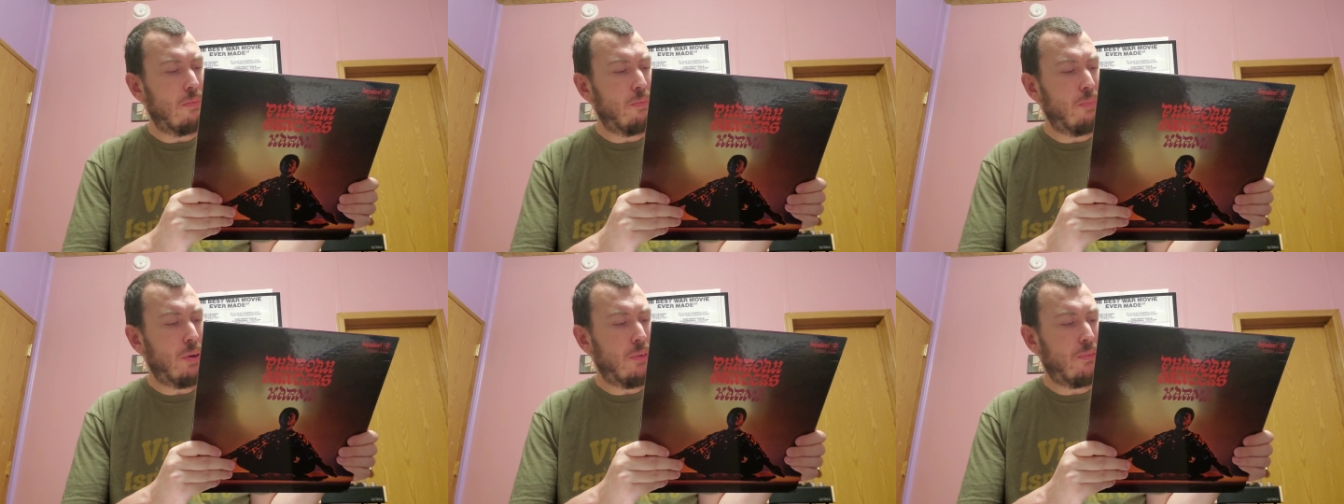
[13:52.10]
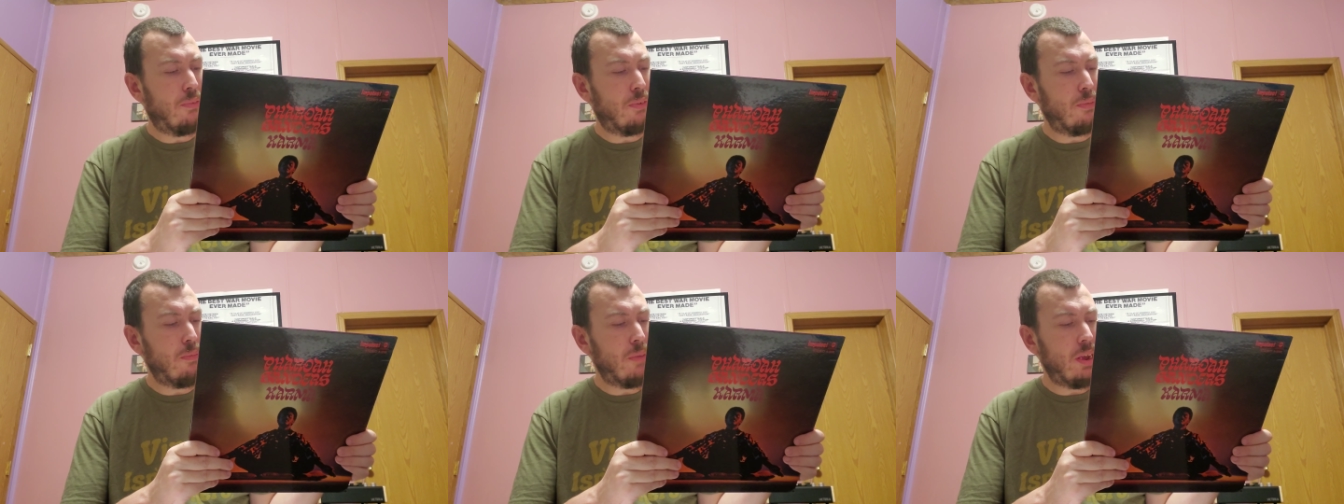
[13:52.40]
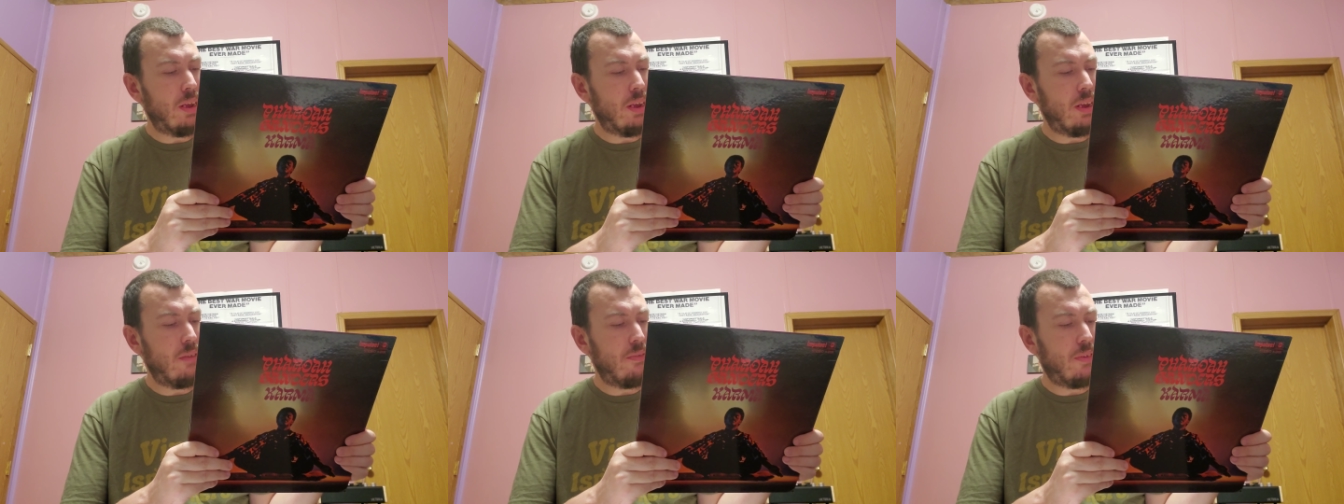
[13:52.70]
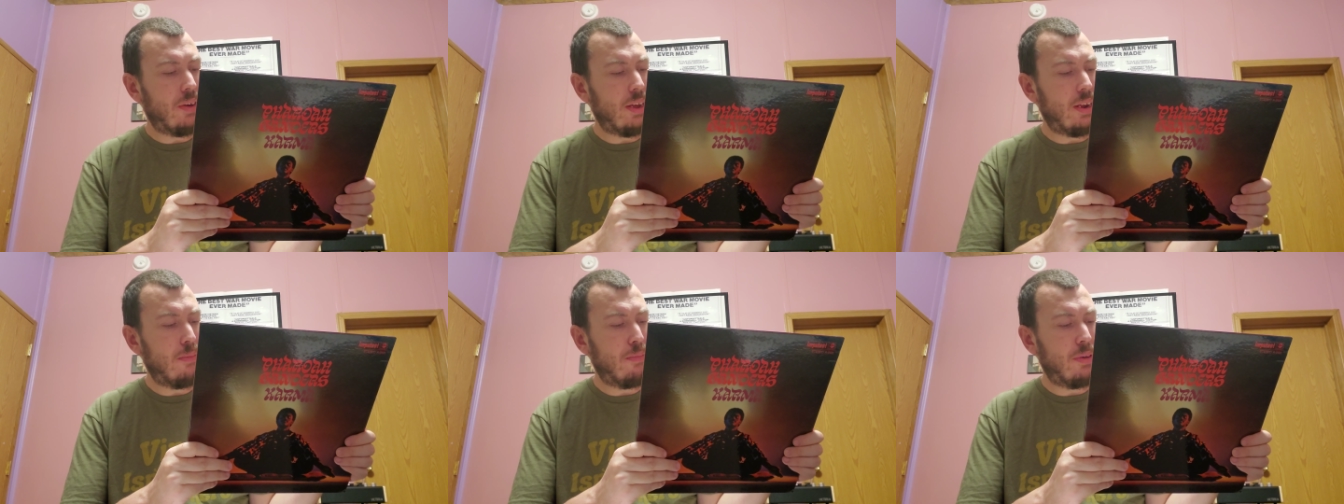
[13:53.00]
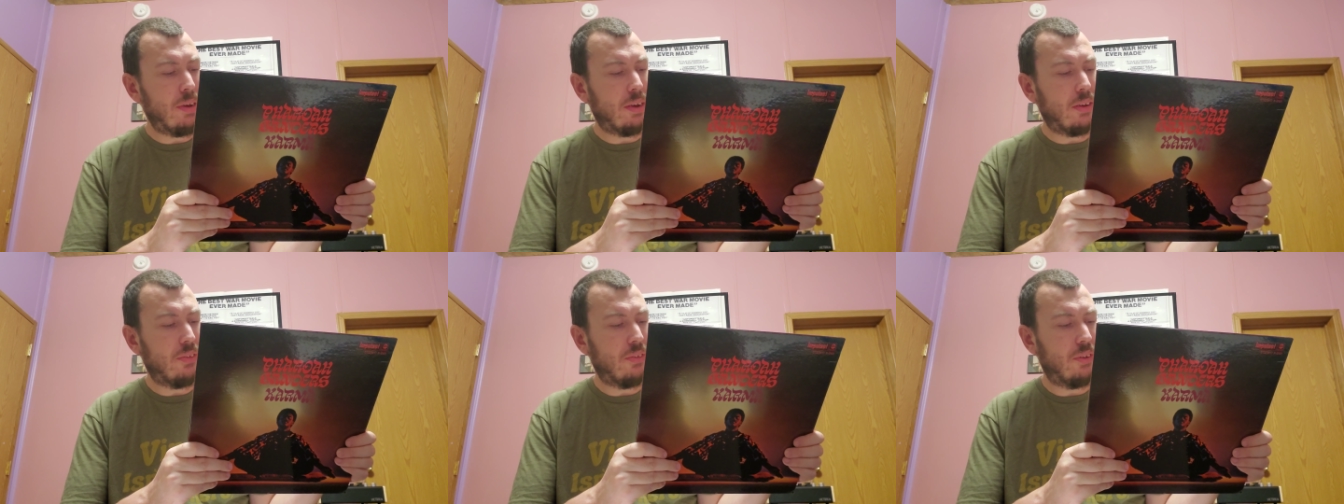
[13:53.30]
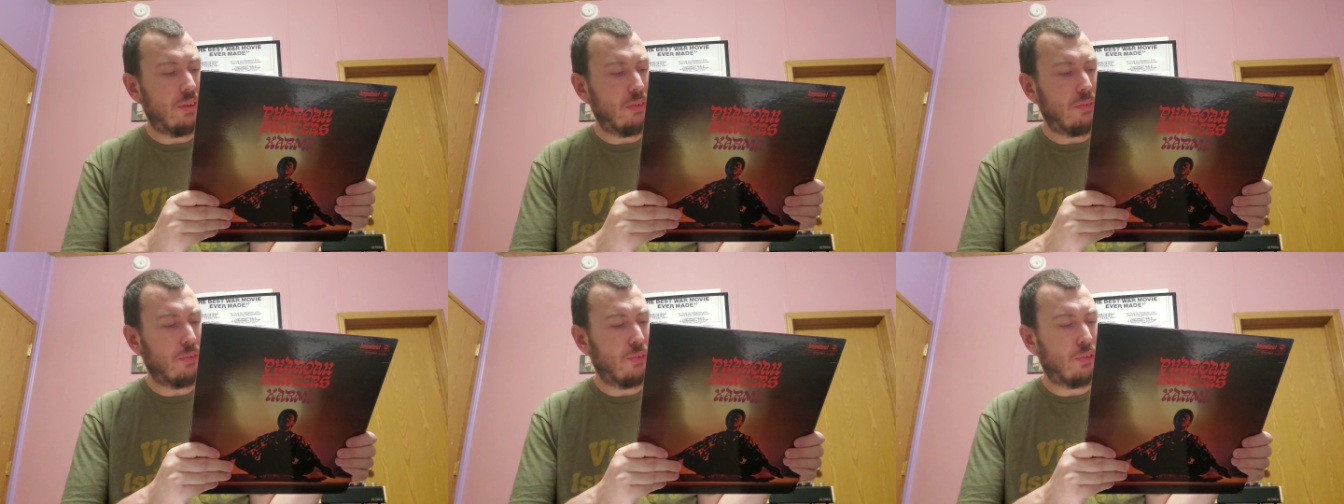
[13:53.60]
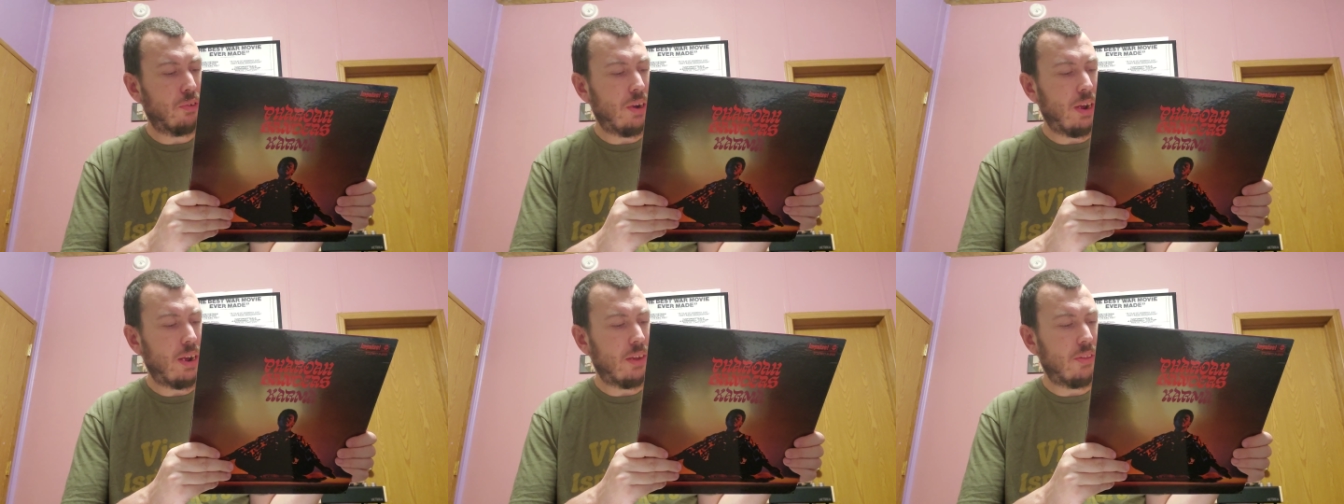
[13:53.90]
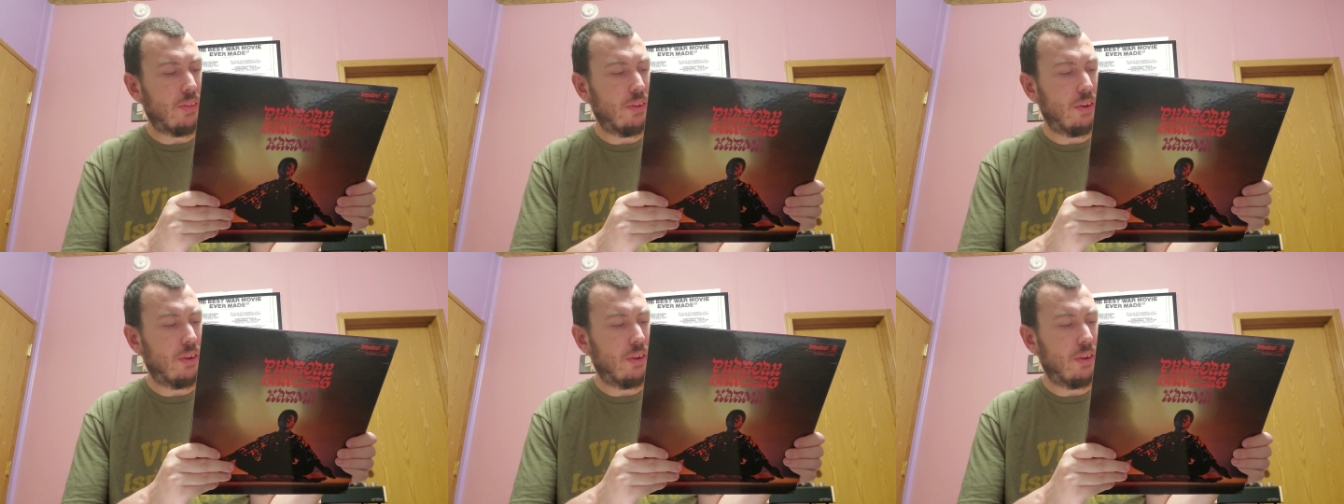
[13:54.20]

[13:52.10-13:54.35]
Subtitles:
But for me, if I had to pick a single track